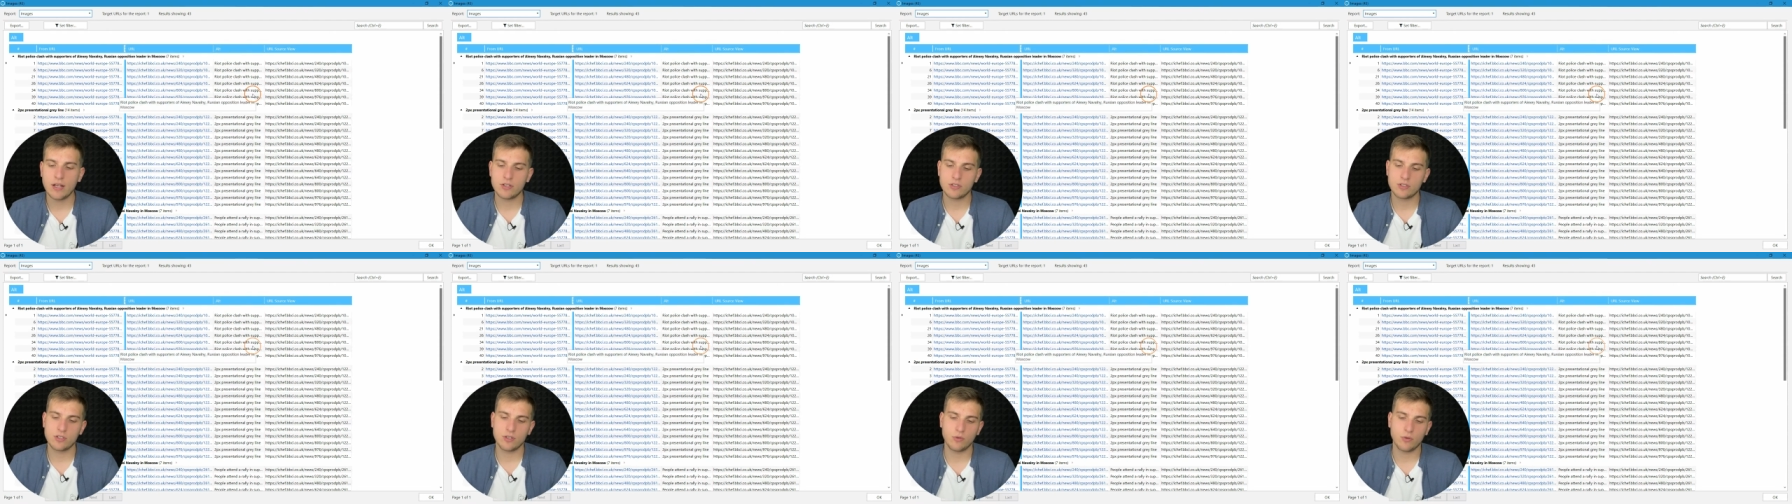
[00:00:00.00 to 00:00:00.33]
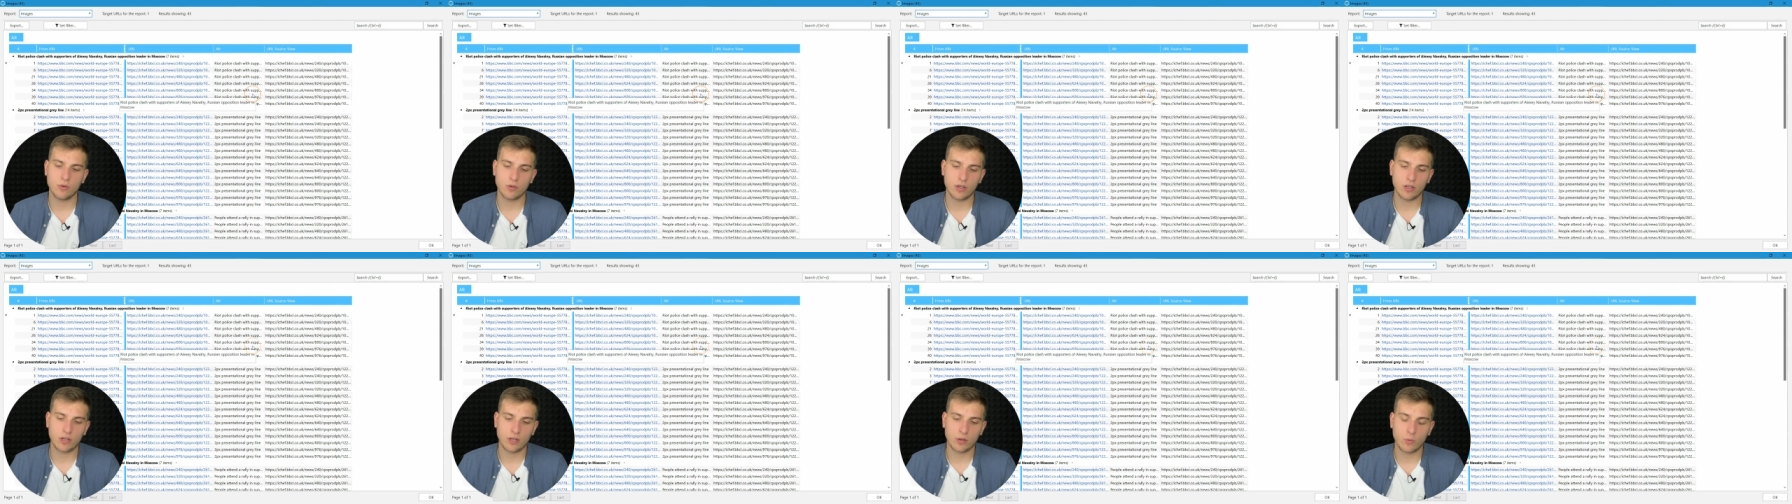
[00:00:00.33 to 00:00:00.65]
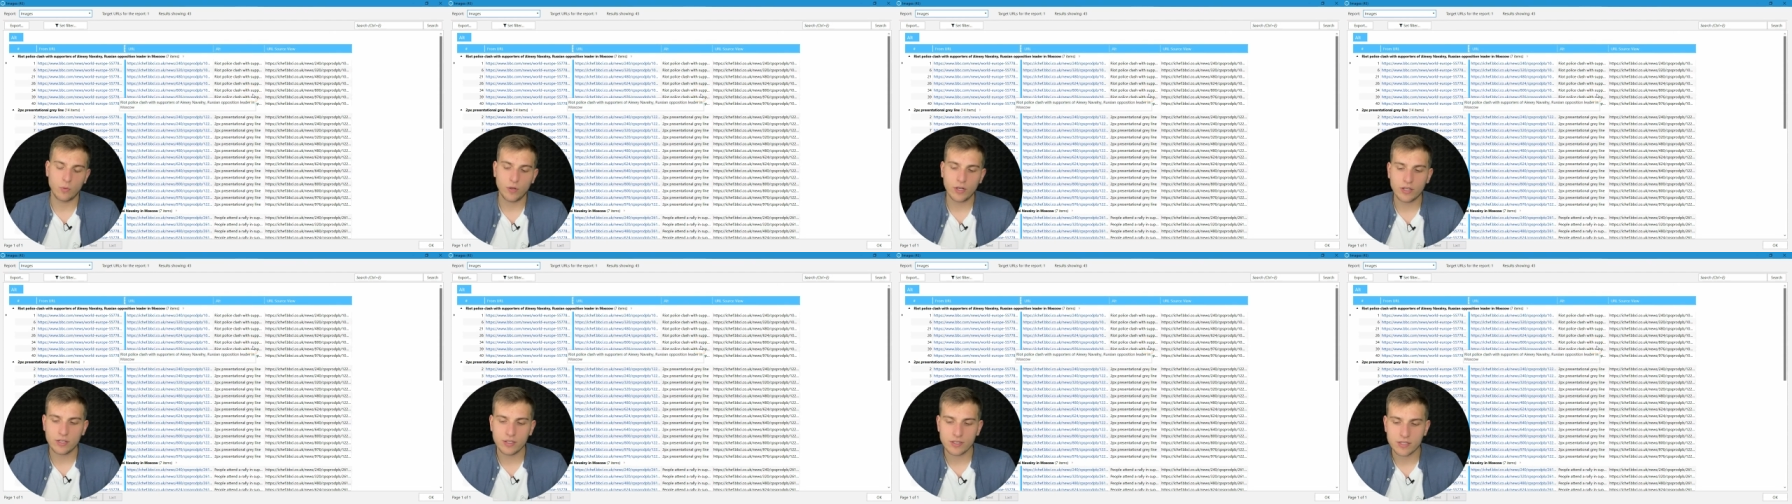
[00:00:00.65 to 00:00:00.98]
so you can
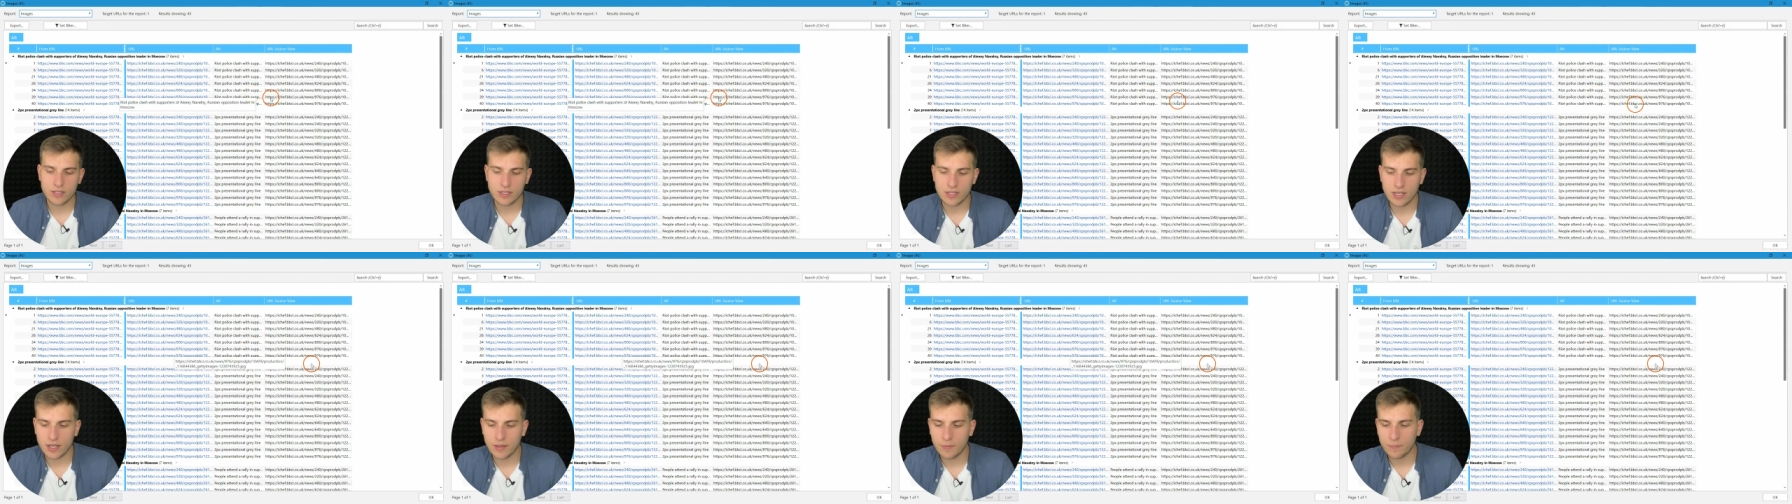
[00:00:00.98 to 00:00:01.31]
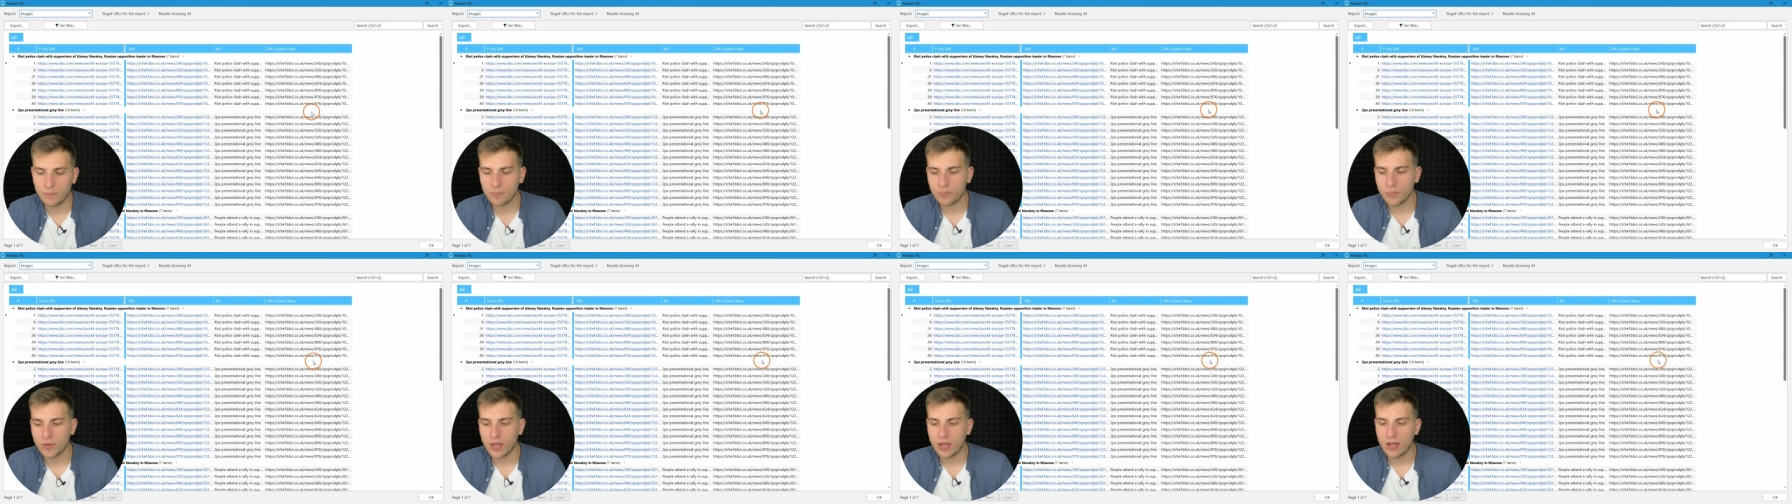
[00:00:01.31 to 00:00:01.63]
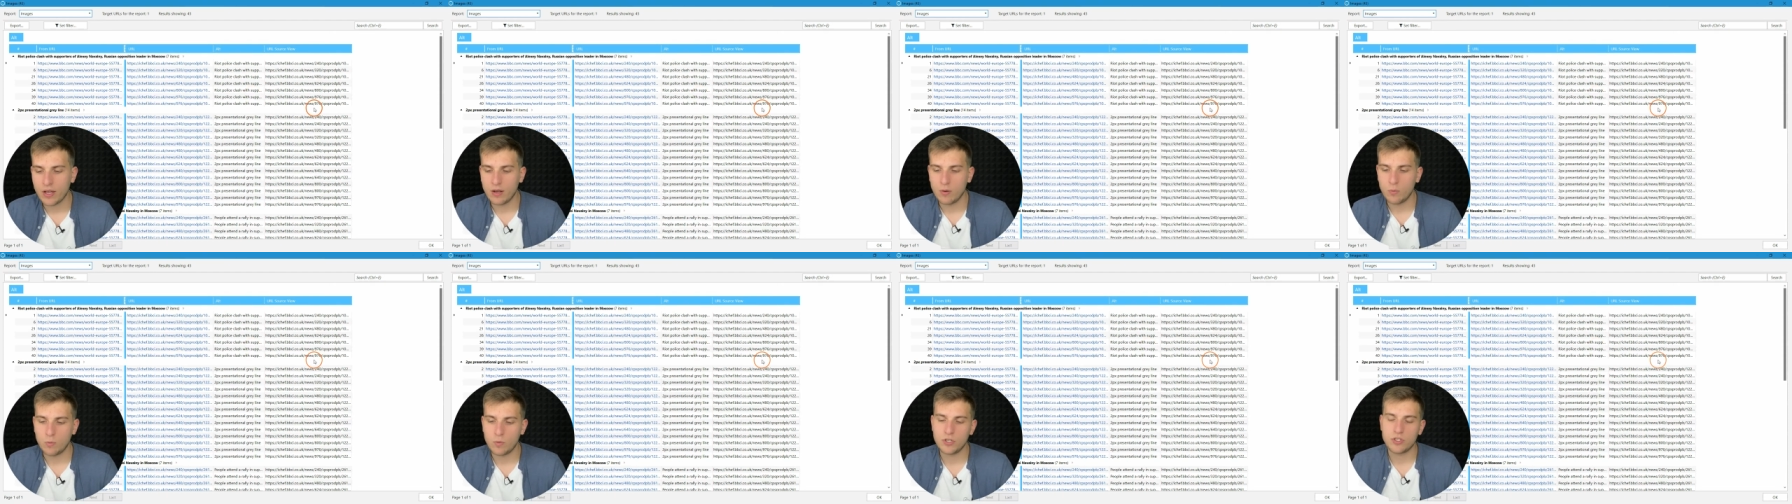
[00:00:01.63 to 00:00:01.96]
quickly see
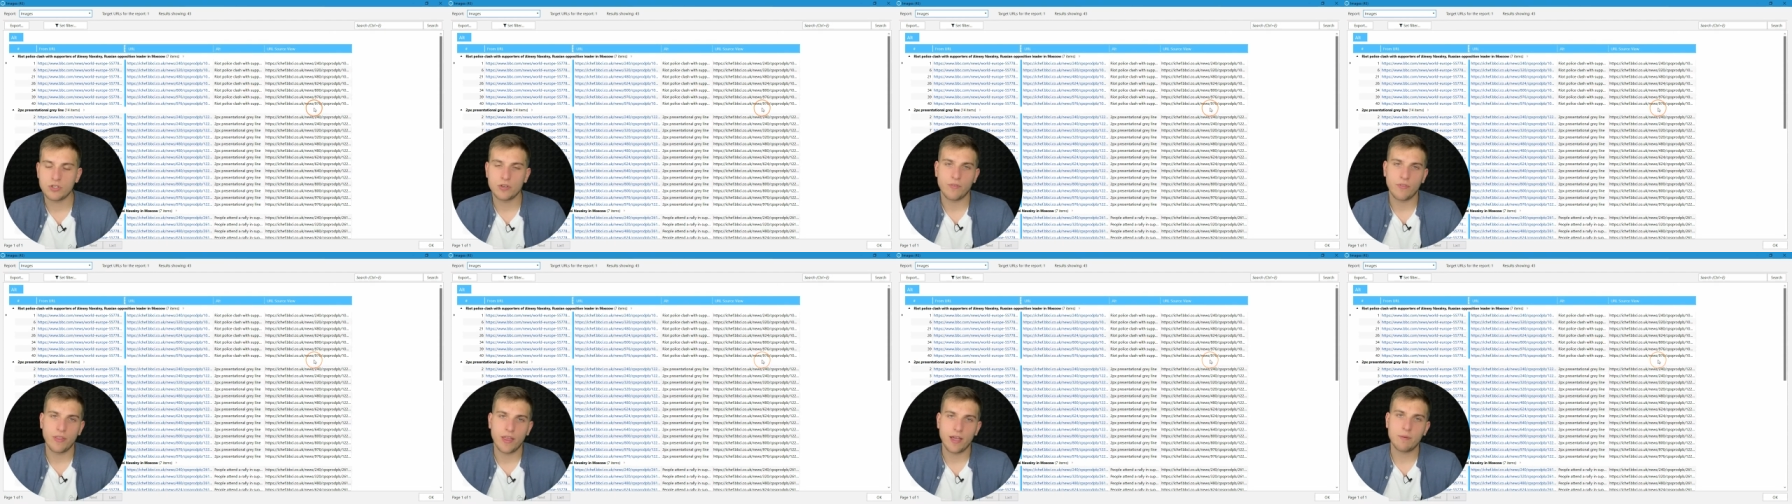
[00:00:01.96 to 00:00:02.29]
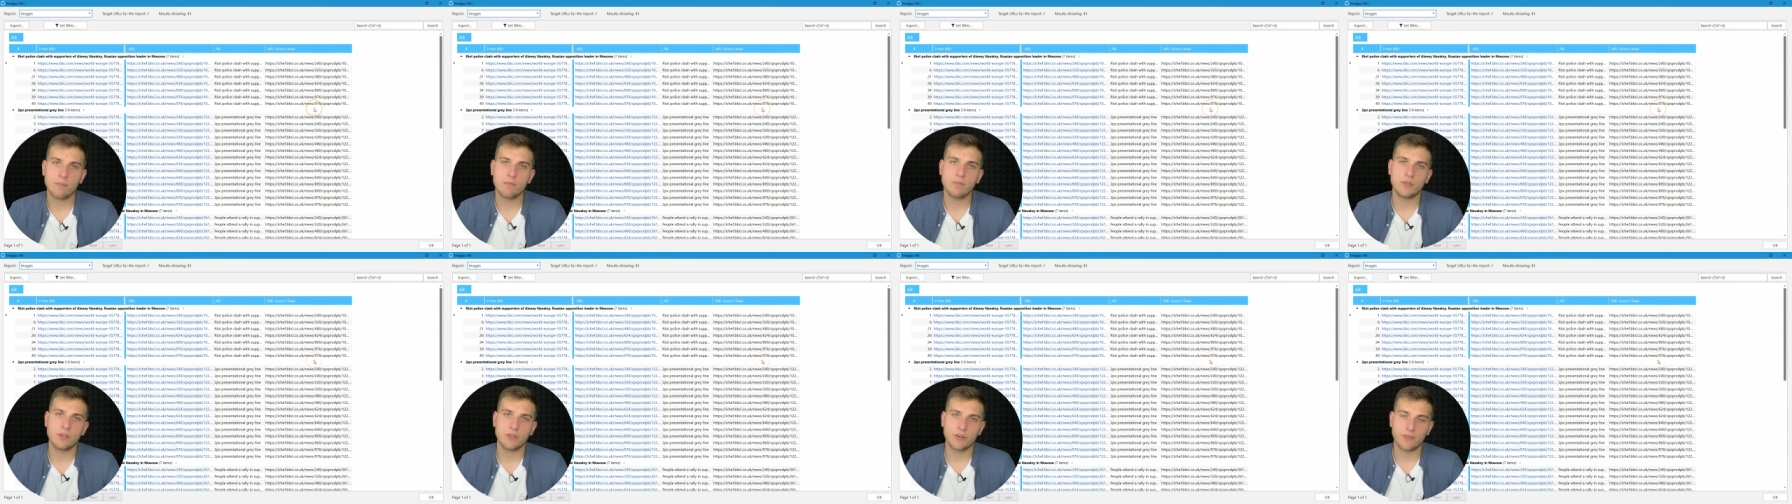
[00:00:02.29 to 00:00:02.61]
which of them